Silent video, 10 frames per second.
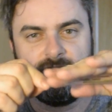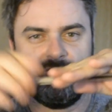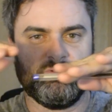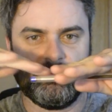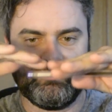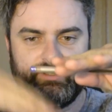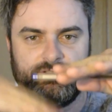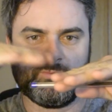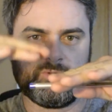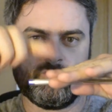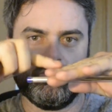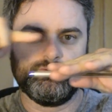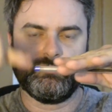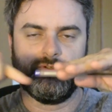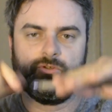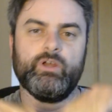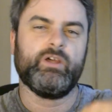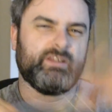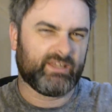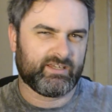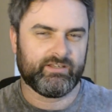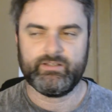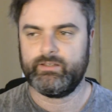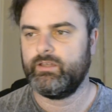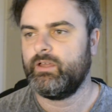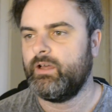You know how things work, 1-2, that kind of thing.